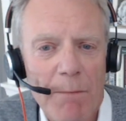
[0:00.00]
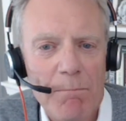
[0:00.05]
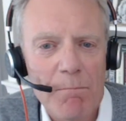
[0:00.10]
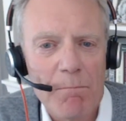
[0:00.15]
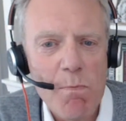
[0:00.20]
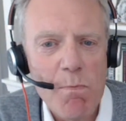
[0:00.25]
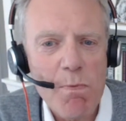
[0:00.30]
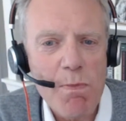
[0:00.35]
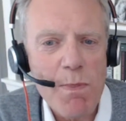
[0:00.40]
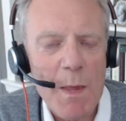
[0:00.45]

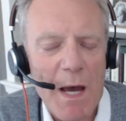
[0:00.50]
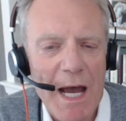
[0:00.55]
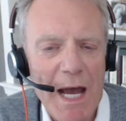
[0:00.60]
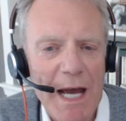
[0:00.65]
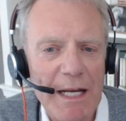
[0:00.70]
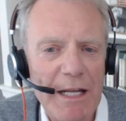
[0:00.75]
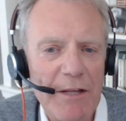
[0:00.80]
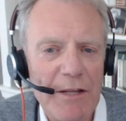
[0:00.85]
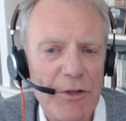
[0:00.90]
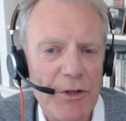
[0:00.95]
Right.
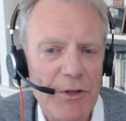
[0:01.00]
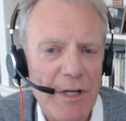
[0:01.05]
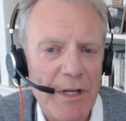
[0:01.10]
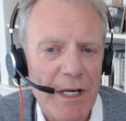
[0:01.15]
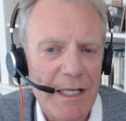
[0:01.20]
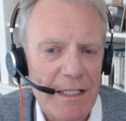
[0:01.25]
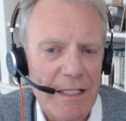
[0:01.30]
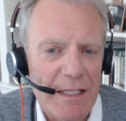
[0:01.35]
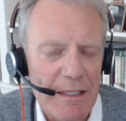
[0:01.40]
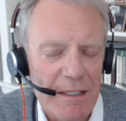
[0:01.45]
And in the
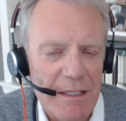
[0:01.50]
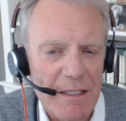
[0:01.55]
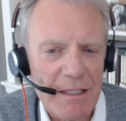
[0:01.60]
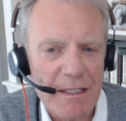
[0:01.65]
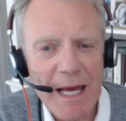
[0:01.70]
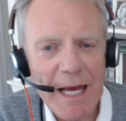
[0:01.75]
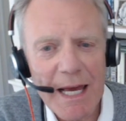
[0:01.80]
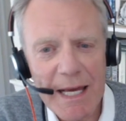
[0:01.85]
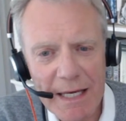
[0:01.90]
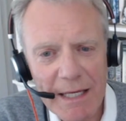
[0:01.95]
United
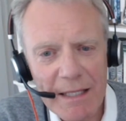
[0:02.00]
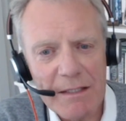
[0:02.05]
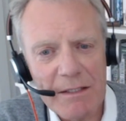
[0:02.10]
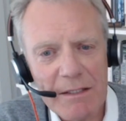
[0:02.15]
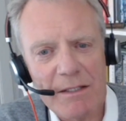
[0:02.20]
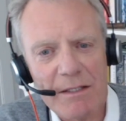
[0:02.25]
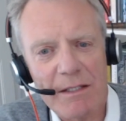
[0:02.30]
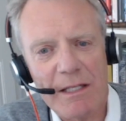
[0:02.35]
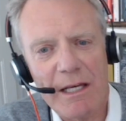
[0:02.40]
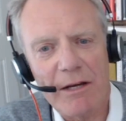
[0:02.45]

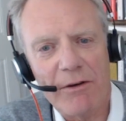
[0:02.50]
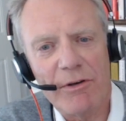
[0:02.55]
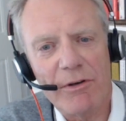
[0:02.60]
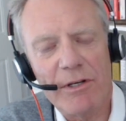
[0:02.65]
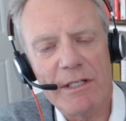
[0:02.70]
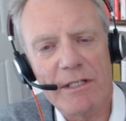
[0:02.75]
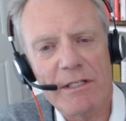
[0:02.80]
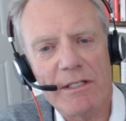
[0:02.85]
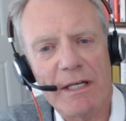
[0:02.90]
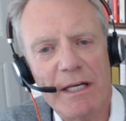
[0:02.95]
States,
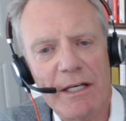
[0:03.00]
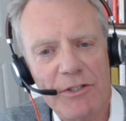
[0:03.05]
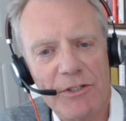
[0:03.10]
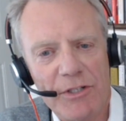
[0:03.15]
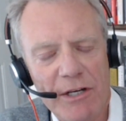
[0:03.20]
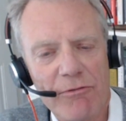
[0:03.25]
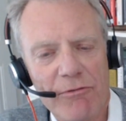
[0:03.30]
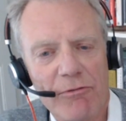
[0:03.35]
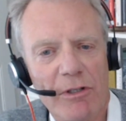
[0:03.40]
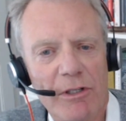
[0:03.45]
there is a
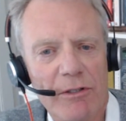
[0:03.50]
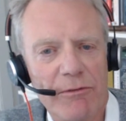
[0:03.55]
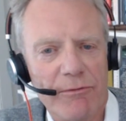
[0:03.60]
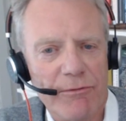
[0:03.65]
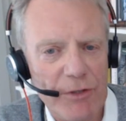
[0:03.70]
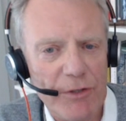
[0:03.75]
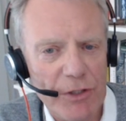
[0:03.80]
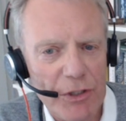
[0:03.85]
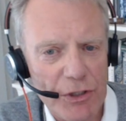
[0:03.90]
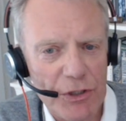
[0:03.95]
general
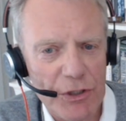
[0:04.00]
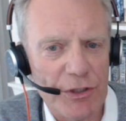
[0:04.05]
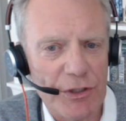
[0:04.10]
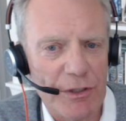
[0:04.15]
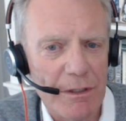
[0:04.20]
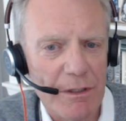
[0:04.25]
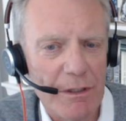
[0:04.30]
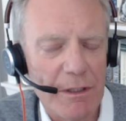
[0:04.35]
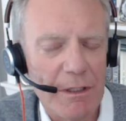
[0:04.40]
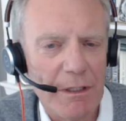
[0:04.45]

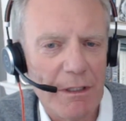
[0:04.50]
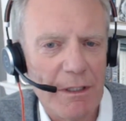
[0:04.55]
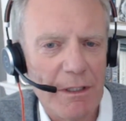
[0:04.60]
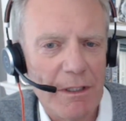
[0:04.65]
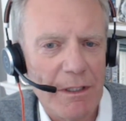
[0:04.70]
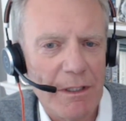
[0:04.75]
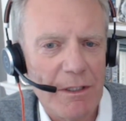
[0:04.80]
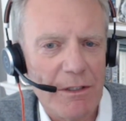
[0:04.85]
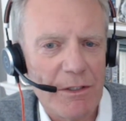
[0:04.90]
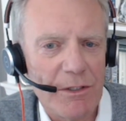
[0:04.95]
aversion
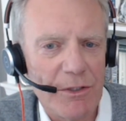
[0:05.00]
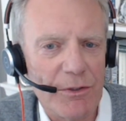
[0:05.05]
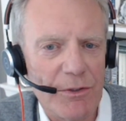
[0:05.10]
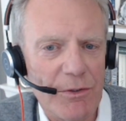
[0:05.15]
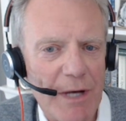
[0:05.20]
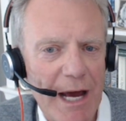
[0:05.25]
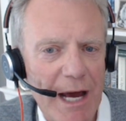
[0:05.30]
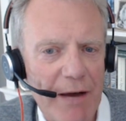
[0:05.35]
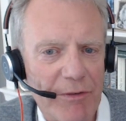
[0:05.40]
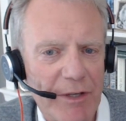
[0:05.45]

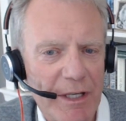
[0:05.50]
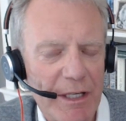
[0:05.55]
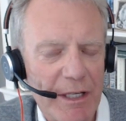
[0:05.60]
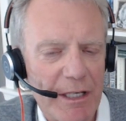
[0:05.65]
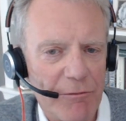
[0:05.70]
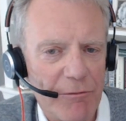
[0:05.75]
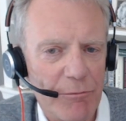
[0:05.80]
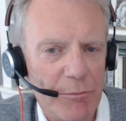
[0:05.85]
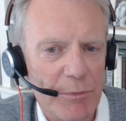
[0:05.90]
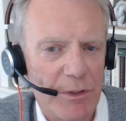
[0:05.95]
to
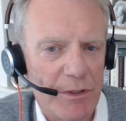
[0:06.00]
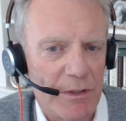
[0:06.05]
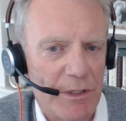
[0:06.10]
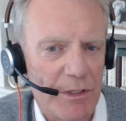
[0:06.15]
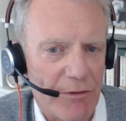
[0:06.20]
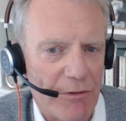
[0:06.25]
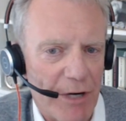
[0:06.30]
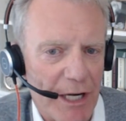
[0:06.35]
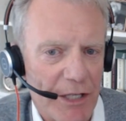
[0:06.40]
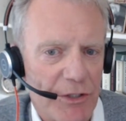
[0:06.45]
having
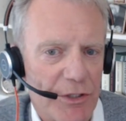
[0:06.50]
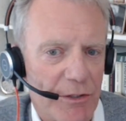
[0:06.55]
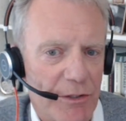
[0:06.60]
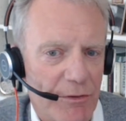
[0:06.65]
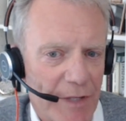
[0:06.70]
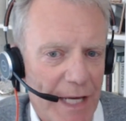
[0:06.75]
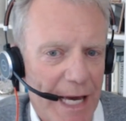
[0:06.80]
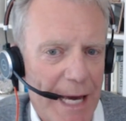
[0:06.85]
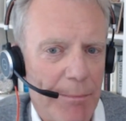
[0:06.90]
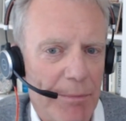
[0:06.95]
government
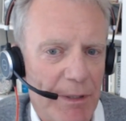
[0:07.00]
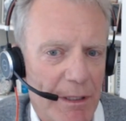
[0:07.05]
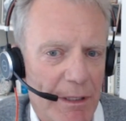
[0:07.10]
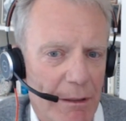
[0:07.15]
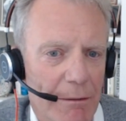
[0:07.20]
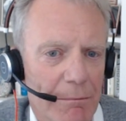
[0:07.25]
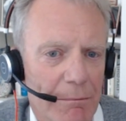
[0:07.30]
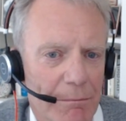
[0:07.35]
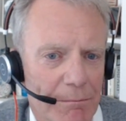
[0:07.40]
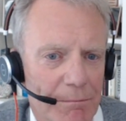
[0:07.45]
direction of
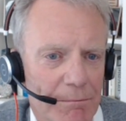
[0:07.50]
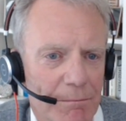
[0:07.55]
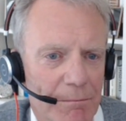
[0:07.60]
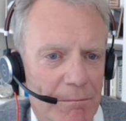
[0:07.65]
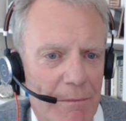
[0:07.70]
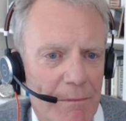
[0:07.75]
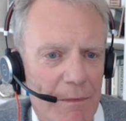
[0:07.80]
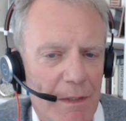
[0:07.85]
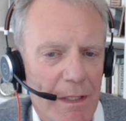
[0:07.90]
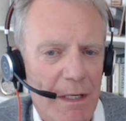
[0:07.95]
capital.
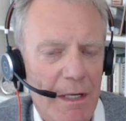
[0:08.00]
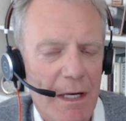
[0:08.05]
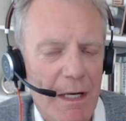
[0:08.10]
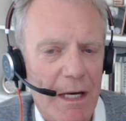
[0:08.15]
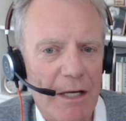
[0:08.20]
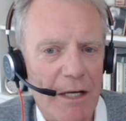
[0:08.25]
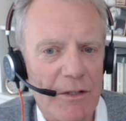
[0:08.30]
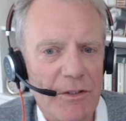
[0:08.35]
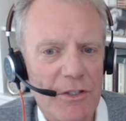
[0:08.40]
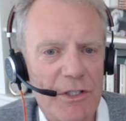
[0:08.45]
Sure.
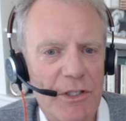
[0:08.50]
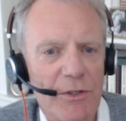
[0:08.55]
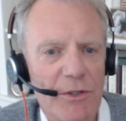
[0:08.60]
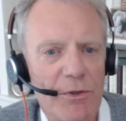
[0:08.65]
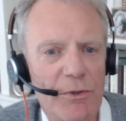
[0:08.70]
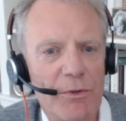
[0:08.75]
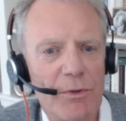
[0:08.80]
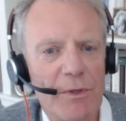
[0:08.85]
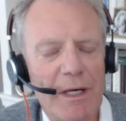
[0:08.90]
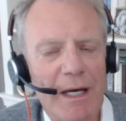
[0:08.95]
And
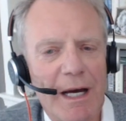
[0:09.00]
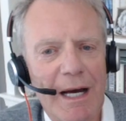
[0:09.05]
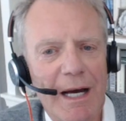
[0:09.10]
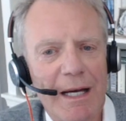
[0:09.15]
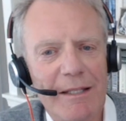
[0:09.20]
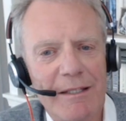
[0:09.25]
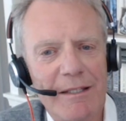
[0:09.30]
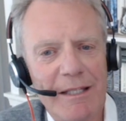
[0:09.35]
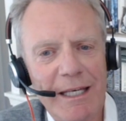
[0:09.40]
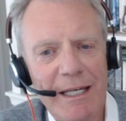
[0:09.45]
so
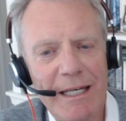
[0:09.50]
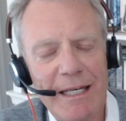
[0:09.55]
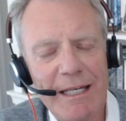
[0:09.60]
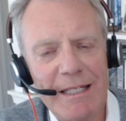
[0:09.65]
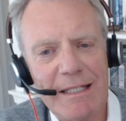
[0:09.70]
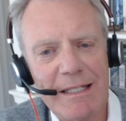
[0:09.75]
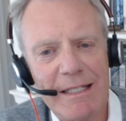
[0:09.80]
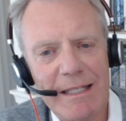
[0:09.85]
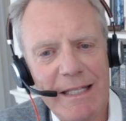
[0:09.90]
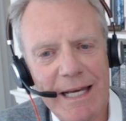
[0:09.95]
I
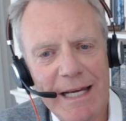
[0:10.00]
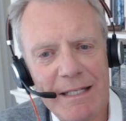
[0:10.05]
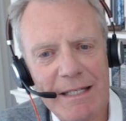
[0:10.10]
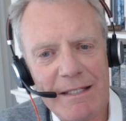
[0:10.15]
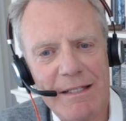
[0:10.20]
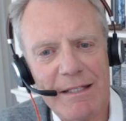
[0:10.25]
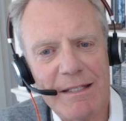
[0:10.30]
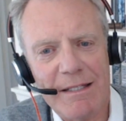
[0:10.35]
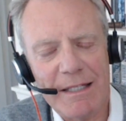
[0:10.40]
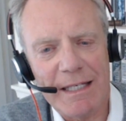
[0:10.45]
think it's
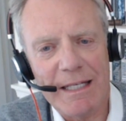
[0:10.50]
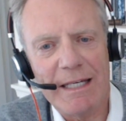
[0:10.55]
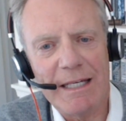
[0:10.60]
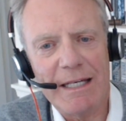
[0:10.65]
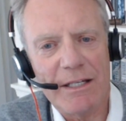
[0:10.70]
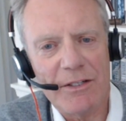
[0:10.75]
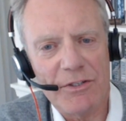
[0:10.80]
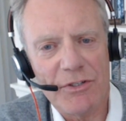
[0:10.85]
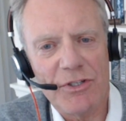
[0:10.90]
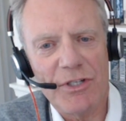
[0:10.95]
less that
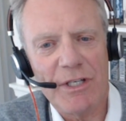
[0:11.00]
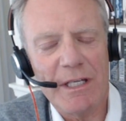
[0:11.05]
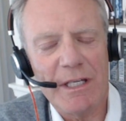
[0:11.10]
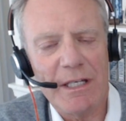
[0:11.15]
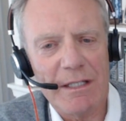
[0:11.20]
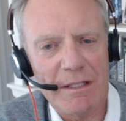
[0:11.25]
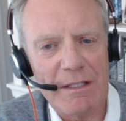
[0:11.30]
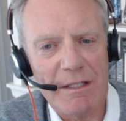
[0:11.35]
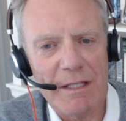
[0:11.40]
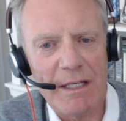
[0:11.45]

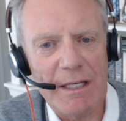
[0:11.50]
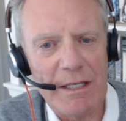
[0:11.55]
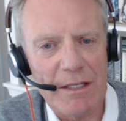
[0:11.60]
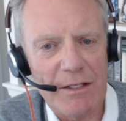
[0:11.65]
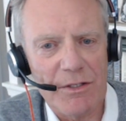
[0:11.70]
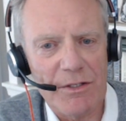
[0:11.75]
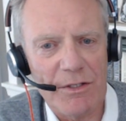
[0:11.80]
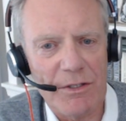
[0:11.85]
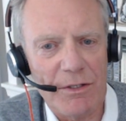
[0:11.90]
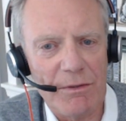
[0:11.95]
ESG is the
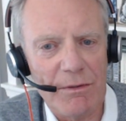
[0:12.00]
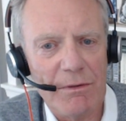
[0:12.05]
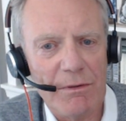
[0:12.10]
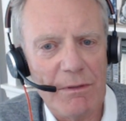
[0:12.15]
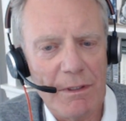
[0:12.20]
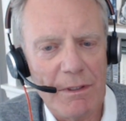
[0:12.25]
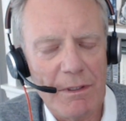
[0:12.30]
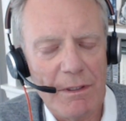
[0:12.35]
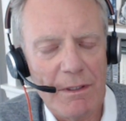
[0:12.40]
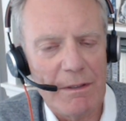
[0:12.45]
issue.